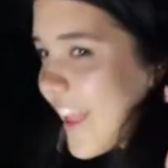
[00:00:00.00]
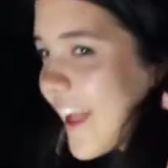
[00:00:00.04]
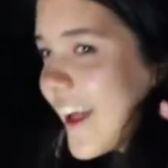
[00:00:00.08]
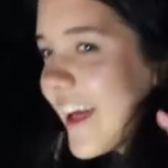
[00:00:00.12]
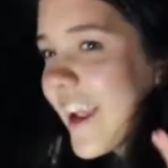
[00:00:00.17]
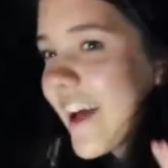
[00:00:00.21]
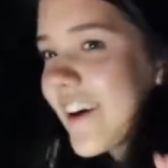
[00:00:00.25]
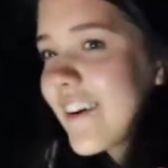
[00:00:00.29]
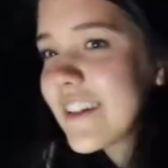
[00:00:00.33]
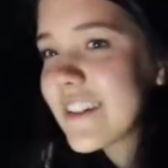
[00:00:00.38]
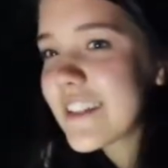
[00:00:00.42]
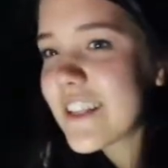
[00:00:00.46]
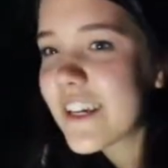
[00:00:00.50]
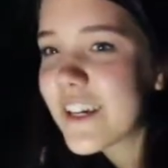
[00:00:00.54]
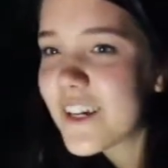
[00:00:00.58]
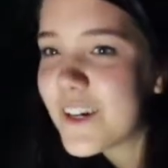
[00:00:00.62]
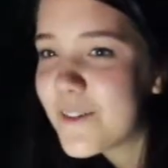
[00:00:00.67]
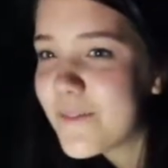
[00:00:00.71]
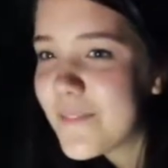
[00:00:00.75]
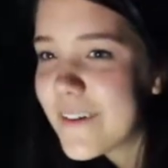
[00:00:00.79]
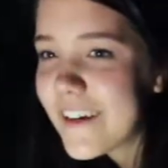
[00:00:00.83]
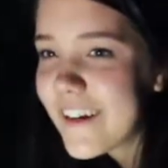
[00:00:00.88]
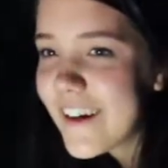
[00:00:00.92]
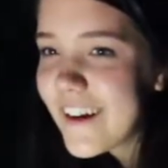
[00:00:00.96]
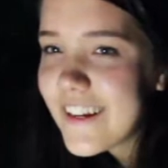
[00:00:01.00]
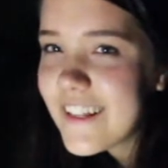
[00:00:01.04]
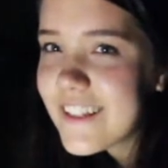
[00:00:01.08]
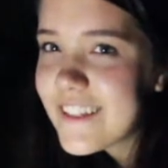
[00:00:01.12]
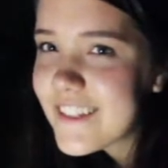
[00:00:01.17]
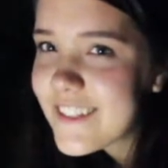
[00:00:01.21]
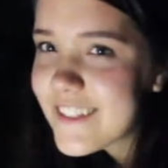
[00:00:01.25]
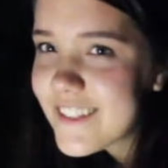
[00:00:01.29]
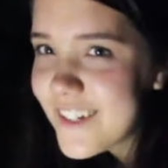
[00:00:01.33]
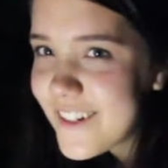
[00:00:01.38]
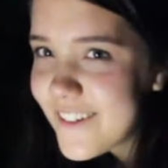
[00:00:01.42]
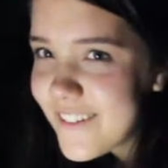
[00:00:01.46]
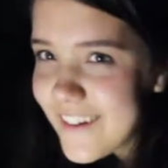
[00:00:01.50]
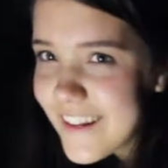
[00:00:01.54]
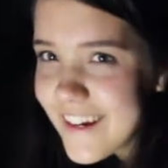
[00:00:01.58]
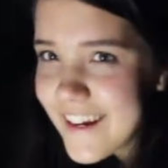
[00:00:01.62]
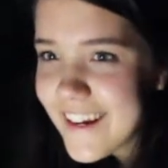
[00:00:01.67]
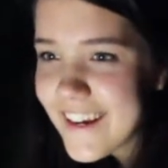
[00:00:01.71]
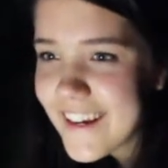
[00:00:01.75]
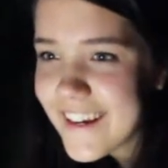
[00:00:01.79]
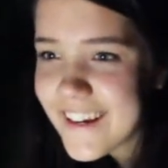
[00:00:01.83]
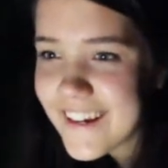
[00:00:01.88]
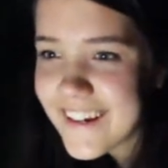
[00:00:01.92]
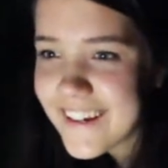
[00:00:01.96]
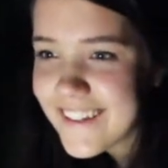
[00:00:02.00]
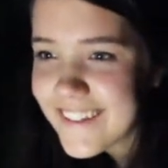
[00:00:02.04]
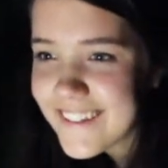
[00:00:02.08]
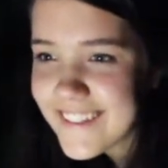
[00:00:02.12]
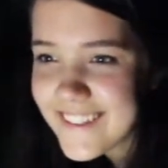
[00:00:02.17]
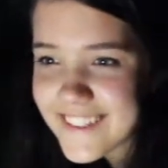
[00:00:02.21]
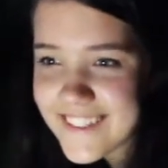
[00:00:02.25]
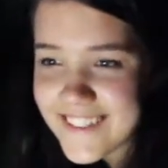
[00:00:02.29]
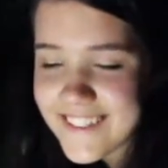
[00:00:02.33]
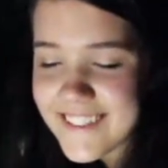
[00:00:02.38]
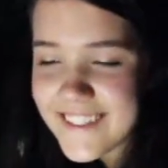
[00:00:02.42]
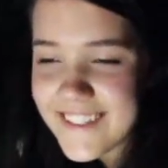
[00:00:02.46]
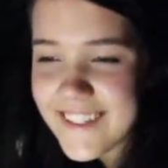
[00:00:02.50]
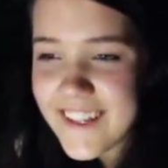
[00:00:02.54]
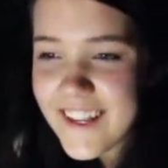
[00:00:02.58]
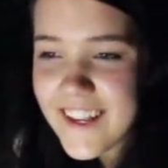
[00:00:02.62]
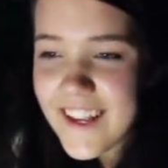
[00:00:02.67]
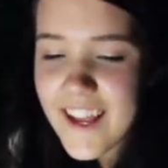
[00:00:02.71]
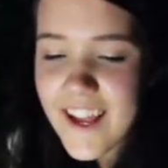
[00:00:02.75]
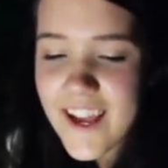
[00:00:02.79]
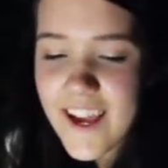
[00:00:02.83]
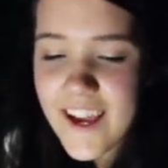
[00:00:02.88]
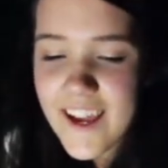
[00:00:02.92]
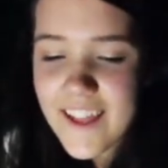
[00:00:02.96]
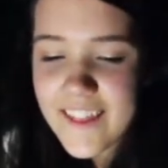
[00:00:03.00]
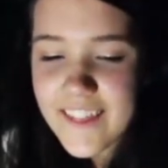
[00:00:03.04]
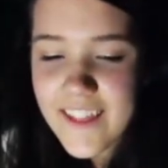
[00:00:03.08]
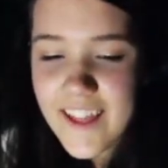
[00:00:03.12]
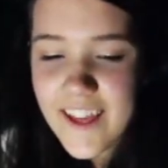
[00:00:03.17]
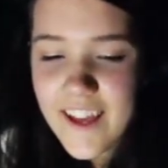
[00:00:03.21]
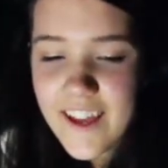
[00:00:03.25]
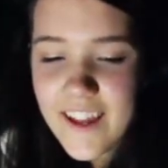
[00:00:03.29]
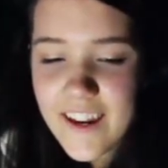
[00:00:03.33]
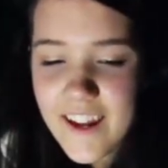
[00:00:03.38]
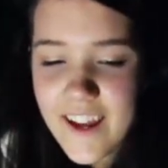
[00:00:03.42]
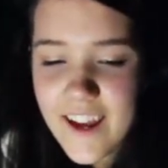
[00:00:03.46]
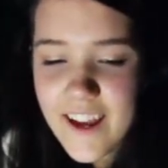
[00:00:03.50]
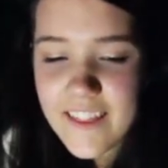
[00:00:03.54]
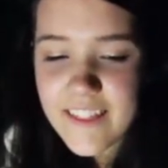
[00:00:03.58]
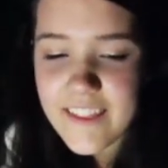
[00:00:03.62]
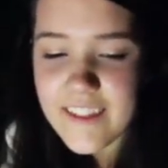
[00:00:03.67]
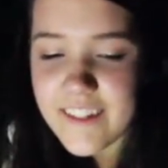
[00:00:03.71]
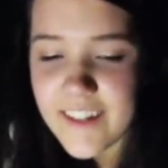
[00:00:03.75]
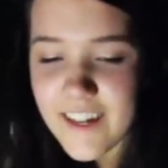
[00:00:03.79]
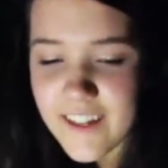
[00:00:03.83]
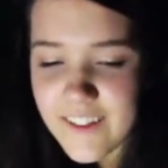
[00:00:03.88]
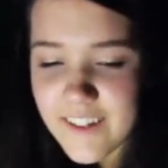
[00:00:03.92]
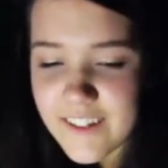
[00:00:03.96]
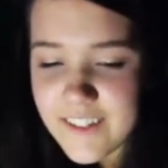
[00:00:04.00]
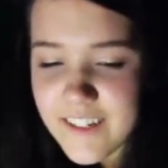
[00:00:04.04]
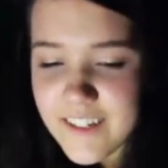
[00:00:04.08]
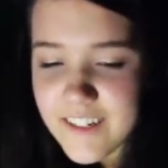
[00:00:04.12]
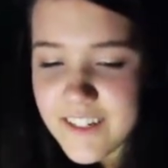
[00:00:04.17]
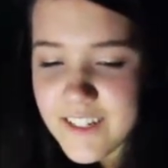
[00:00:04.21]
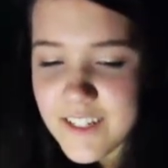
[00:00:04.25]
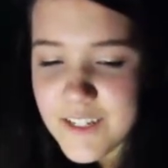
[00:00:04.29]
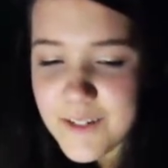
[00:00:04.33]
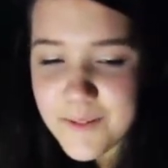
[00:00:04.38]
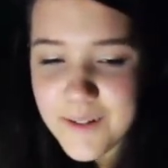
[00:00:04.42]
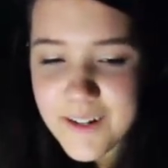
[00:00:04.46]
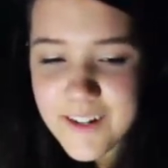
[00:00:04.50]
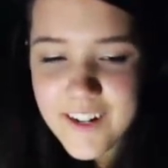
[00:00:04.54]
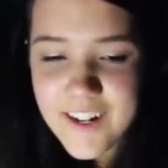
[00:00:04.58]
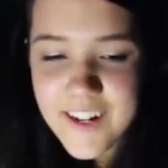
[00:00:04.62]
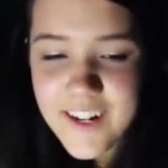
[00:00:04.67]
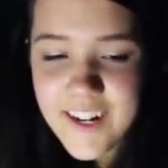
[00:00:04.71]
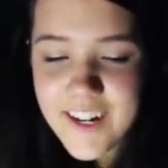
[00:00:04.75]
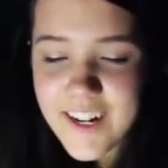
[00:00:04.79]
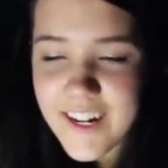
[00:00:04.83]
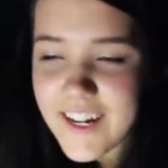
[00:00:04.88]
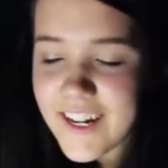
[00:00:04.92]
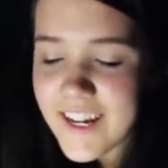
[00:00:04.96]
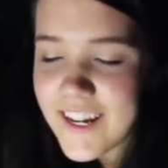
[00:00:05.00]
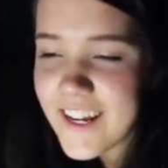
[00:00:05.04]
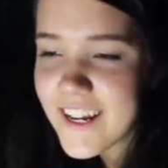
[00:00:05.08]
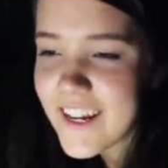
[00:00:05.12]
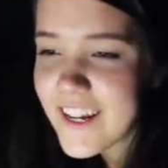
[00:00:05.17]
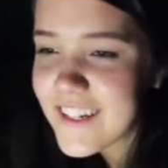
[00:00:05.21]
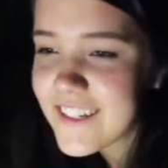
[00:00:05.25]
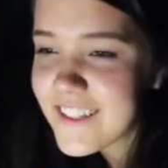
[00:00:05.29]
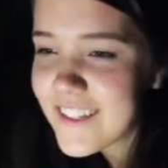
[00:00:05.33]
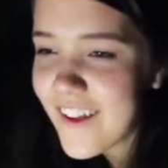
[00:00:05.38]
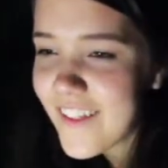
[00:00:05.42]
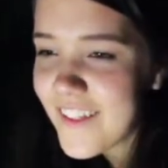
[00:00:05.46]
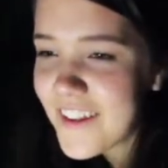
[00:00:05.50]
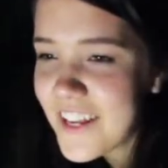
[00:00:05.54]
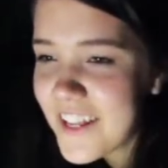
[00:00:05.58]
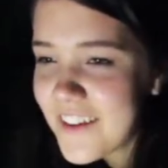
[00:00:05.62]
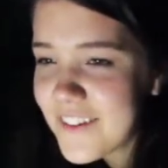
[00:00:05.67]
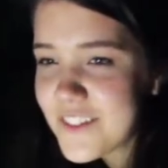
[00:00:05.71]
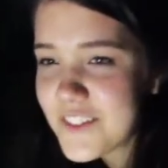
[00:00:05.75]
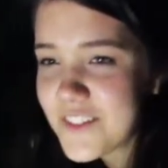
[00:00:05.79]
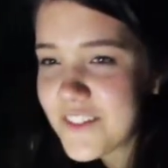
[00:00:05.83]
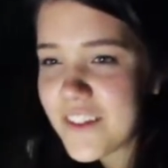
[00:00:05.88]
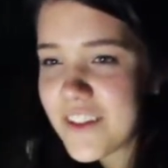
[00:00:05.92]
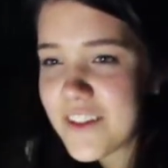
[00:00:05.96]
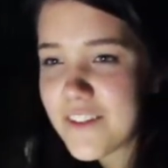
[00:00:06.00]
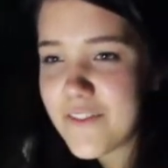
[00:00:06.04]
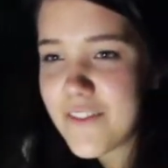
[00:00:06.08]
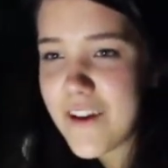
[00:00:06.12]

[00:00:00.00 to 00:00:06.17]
And I was like, oh my god, he's so nice. And then I think I looked at his Twitter and saw that he was really